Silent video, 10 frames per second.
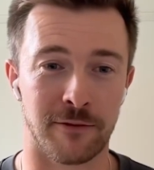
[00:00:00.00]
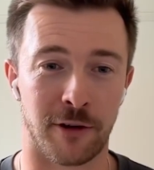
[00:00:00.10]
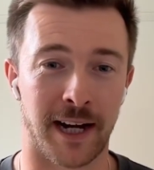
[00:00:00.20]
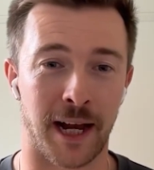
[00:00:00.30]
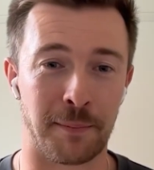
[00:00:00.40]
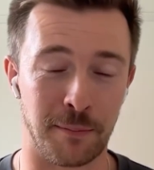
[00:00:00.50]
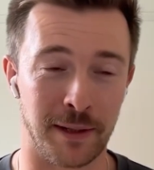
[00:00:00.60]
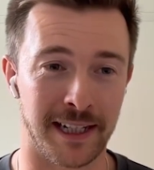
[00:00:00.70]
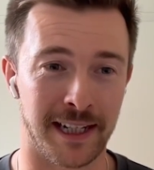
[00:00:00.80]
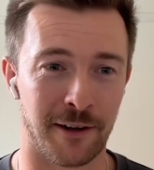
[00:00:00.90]
Very happy to
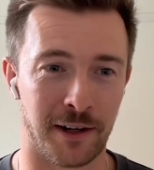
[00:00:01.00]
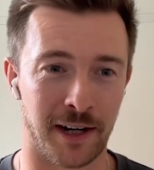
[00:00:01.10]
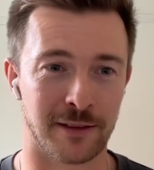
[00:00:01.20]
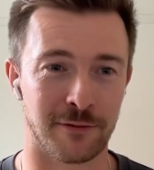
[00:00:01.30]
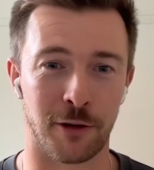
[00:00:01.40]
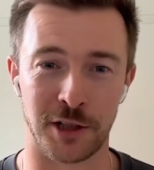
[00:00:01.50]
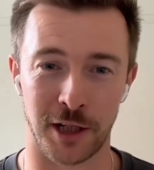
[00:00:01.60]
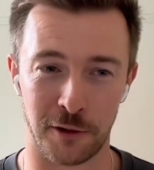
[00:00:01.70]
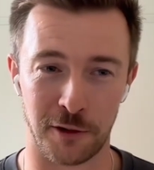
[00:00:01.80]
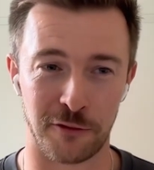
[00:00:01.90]
be here, and that's very
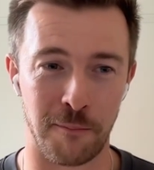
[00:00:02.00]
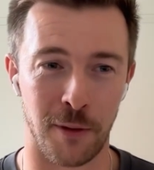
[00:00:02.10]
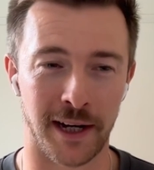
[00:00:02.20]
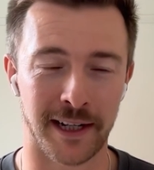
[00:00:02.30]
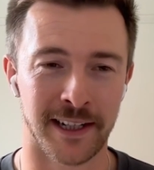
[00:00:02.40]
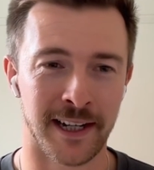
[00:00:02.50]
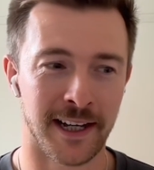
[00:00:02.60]
generous from Mike.